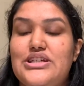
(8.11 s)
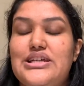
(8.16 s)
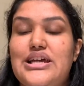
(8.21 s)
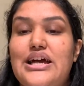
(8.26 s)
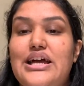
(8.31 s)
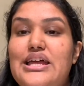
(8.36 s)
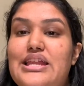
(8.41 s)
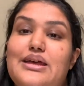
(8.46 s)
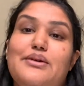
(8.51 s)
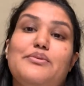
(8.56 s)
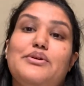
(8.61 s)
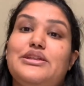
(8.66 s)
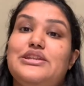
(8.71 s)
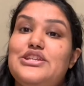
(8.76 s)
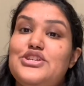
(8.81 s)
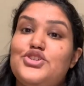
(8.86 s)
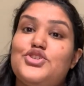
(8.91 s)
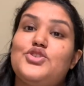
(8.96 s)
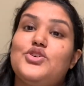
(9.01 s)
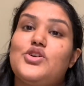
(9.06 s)
and I'm a
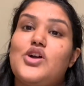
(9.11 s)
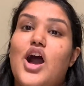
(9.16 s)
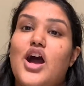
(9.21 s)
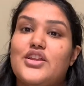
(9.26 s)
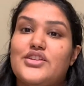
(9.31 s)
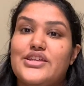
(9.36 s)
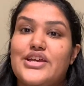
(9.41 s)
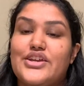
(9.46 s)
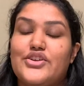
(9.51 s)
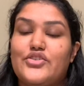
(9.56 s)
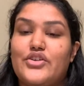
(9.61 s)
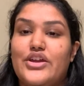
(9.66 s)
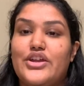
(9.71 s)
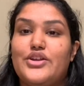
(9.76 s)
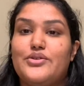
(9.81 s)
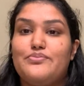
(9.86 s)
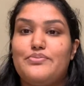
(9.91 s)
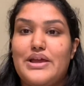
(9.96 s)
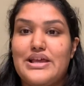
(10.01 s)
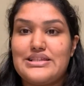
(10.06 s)
digital content
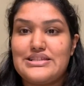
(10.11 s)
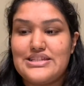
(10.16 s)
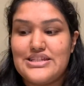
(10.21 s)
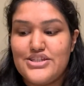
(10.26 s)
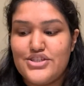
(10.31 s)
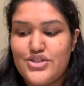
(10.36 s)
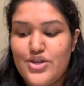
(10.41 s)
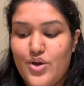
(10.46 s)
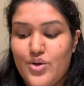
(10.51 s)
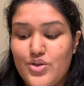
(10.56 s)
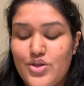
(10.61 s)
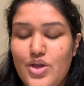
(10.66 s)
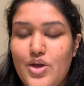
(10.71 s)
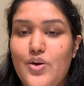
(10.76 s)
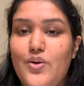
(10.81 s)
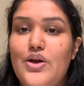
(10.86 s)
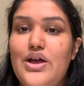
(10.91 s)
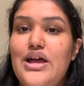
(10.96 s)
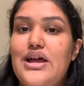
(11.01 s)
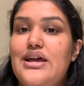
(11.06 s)
creator based in Tokyo,
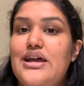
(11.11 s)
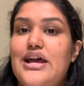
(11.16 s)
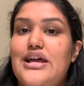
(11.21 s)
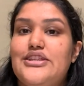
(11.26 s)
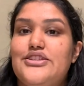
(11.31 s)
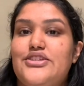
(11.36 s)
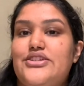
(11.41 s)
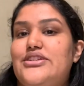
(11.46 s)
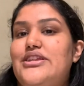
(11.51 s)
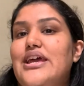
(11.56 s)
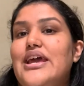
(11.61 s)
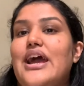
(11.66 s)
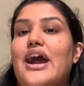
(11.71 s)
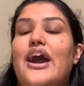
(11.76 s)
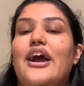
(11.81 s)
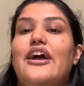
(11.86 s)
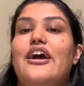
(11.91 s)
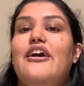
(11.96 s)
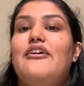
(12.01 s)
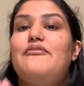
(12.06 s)
and today I have